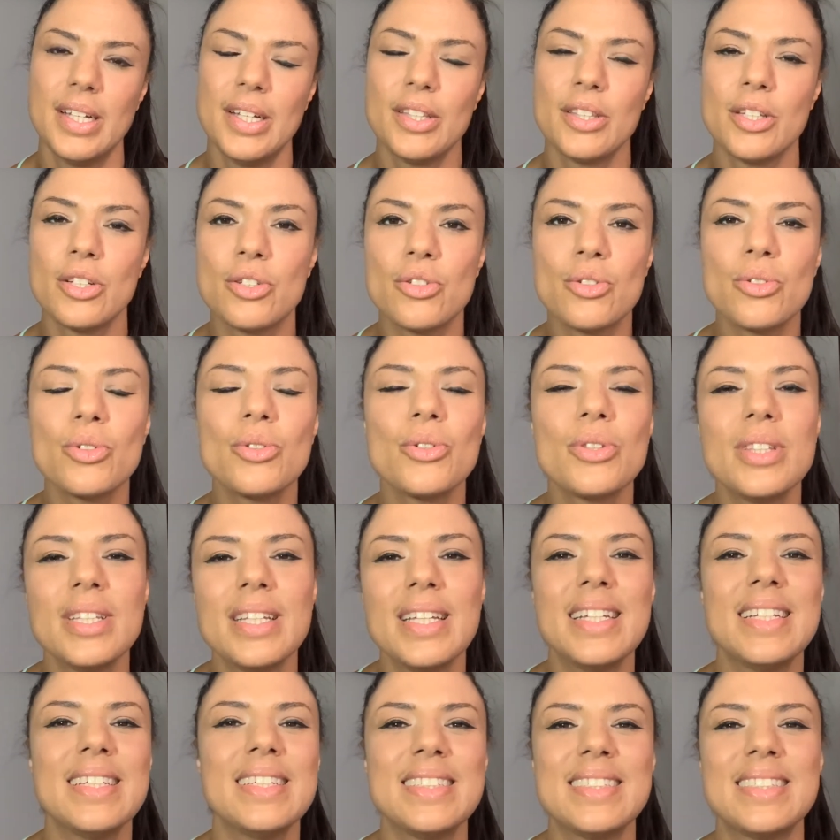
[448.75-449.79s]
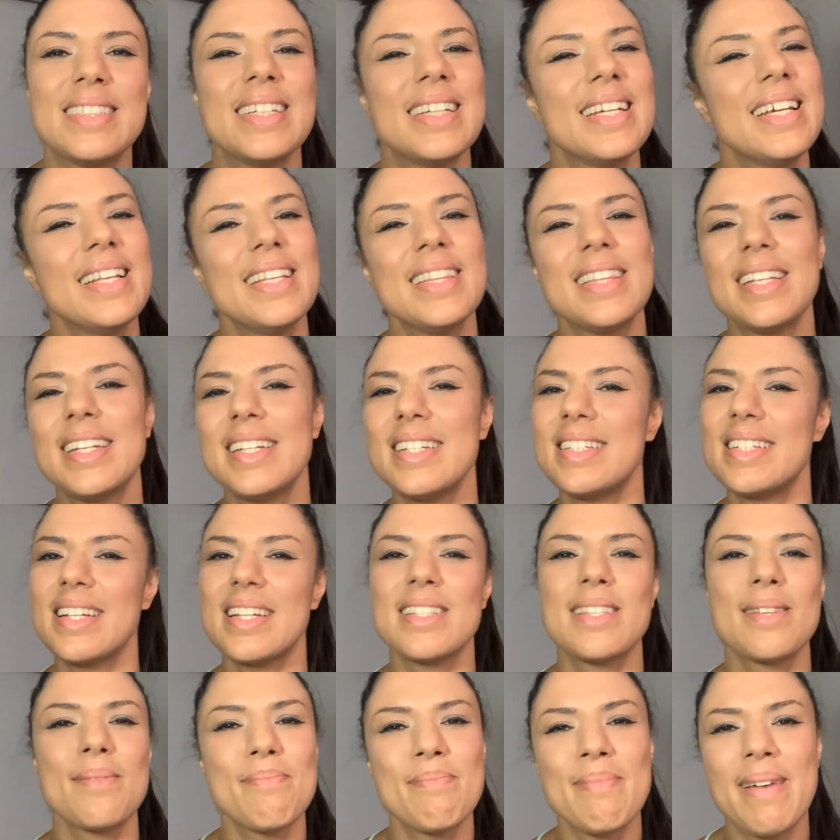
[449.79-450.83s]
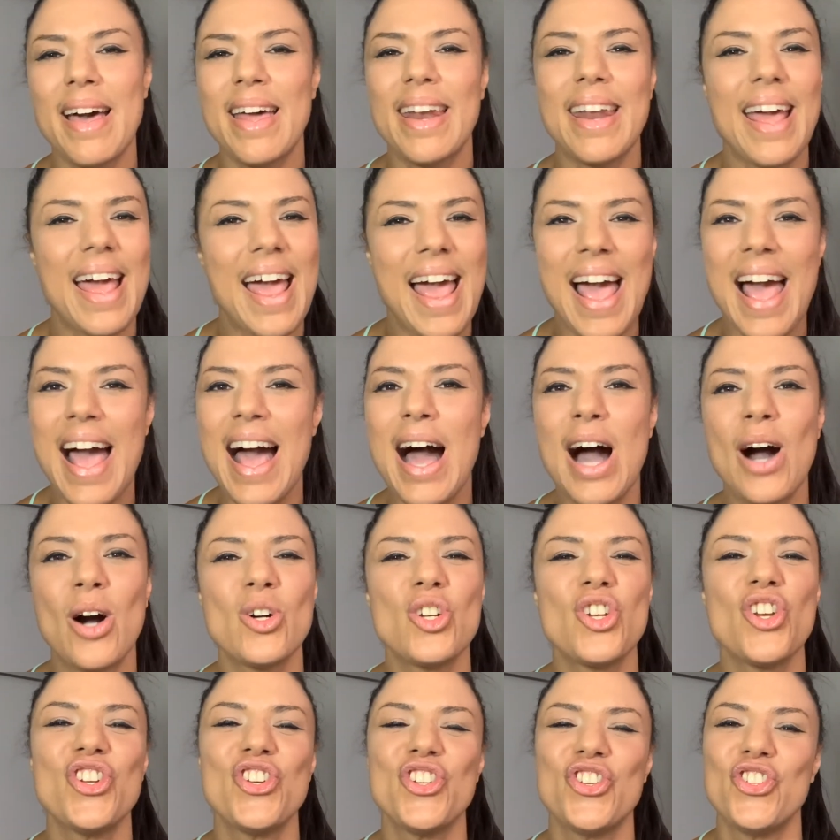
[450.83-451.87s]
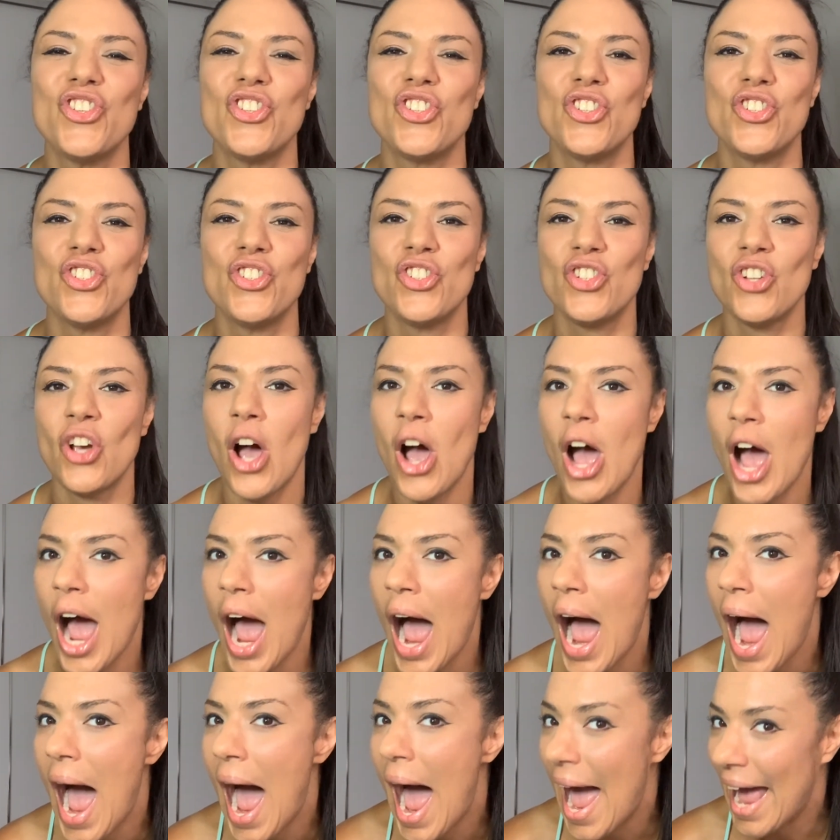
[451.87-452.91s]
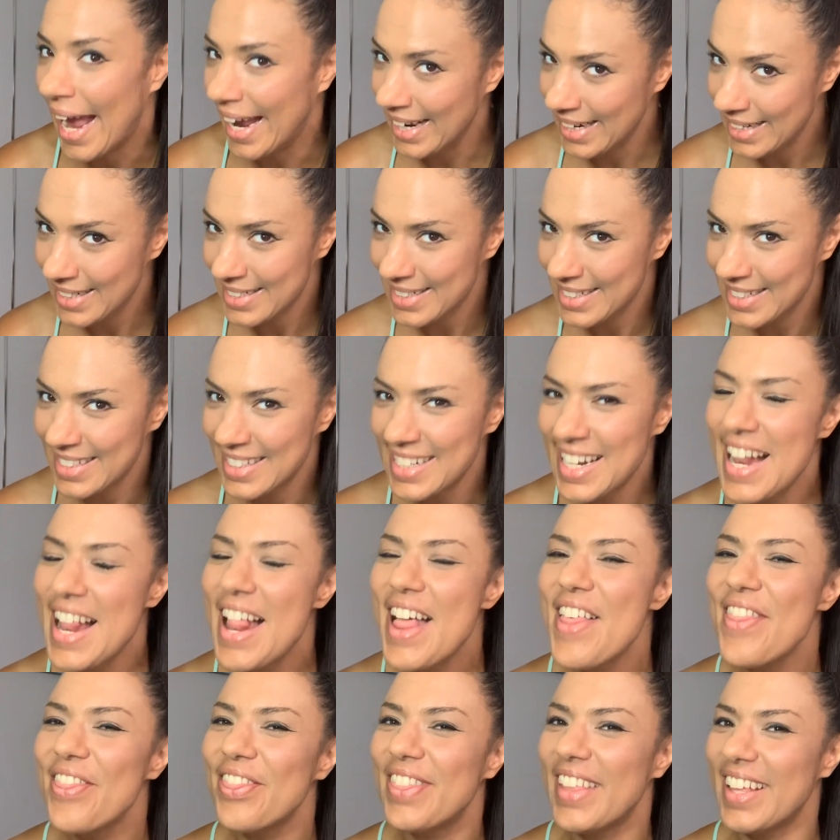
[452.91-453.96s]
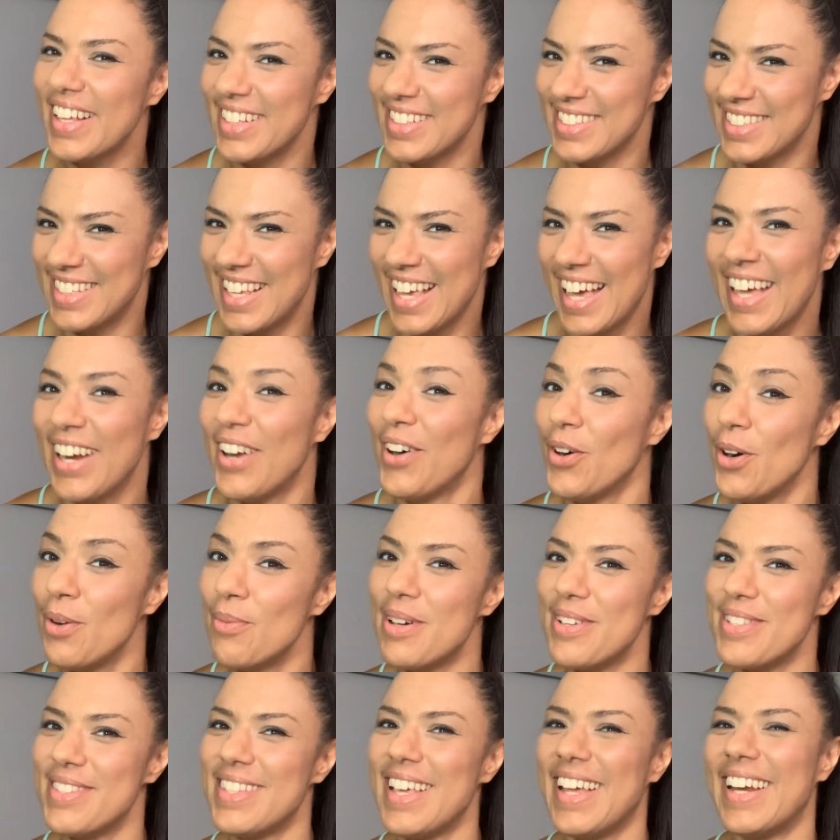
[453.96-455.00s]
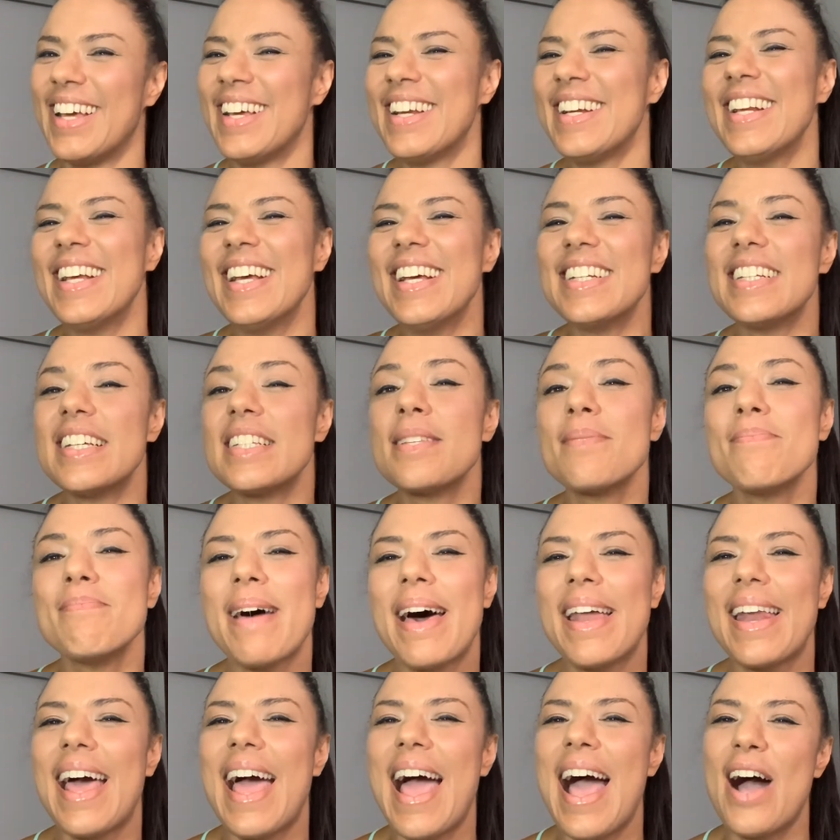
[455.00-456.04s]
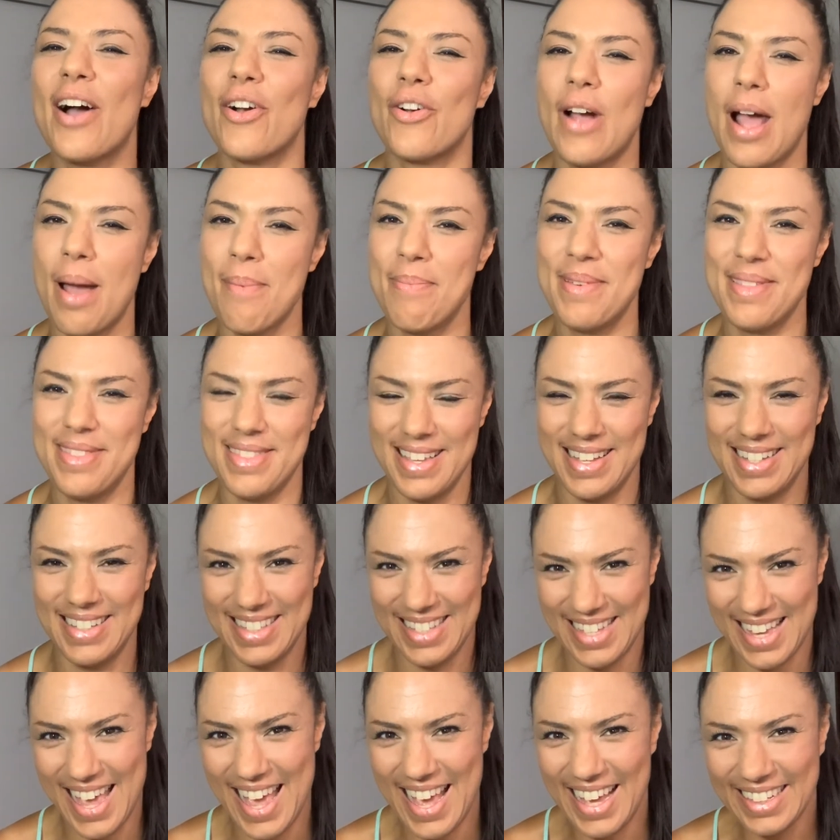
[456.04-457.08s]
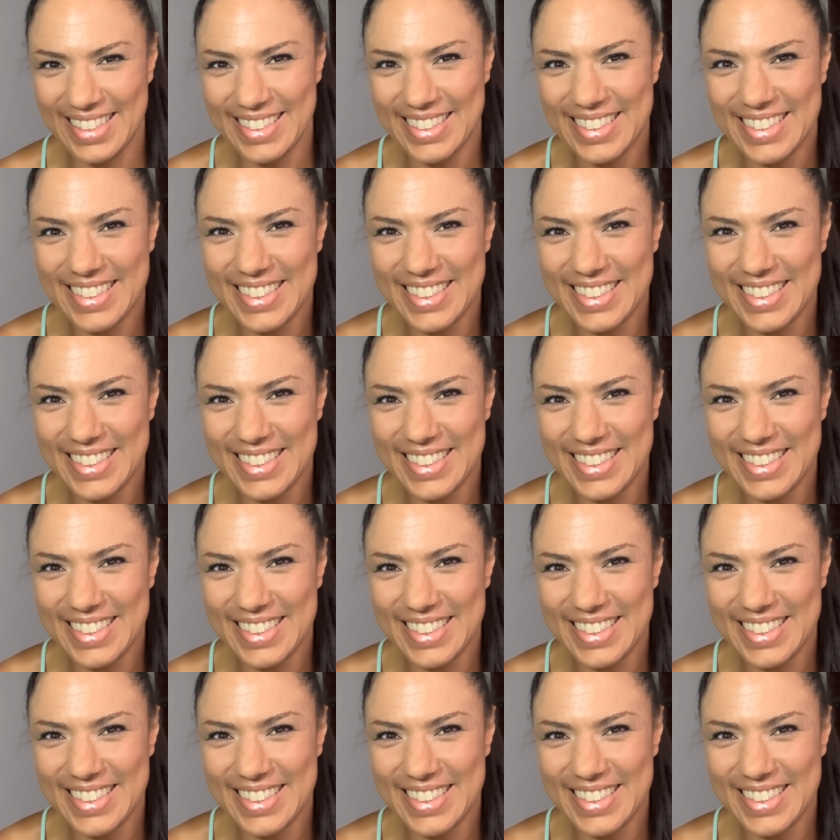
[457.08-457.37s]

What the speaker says: The truth is that it doesn't matter how shy things get. Almost said it. It doesn't matter how crappy things get.